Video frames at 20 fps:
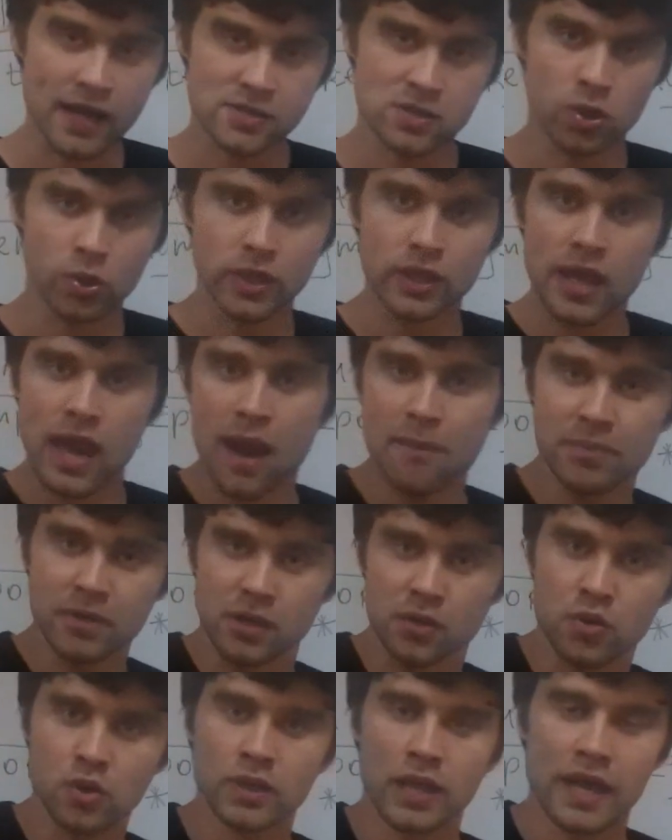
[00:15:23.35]
has already happened
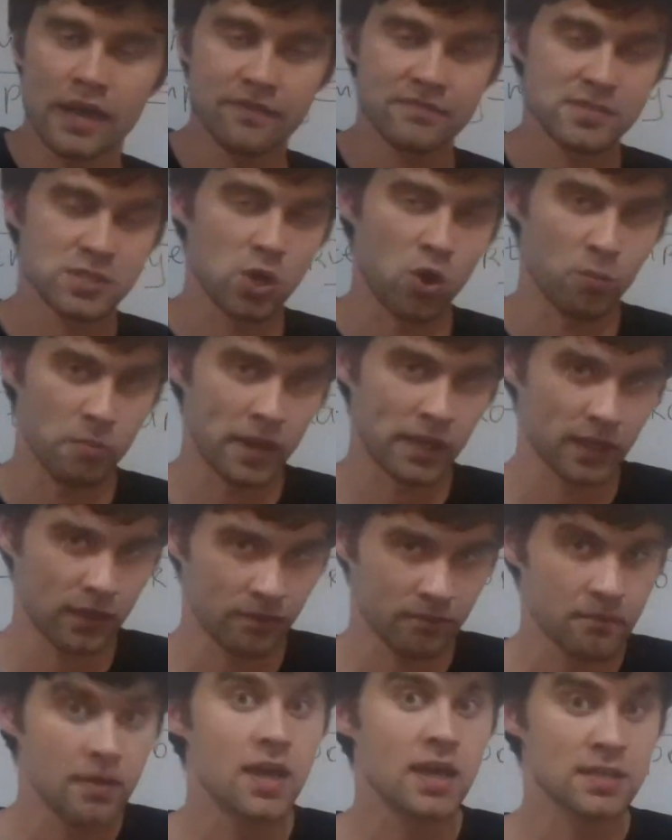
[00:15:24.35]
in your life so many
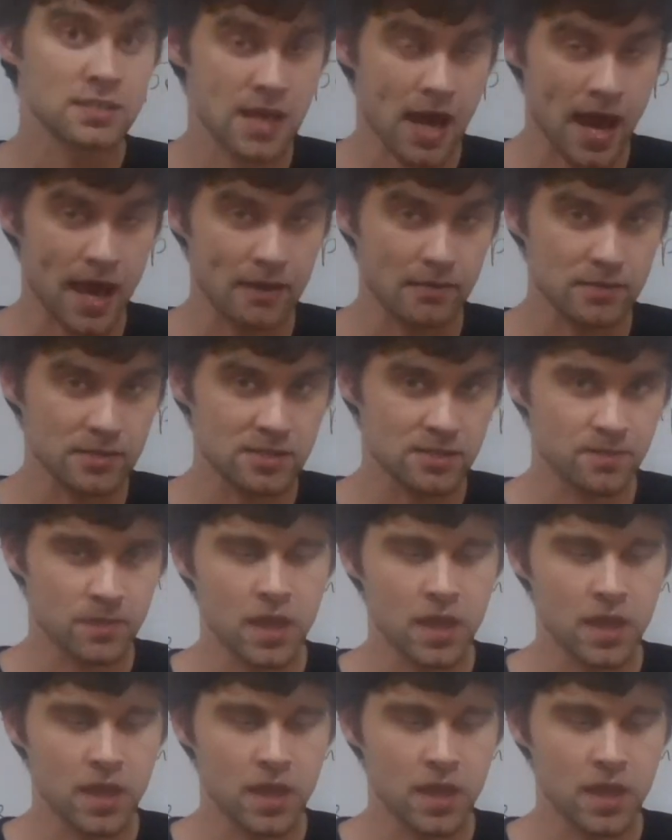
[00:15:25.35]
times.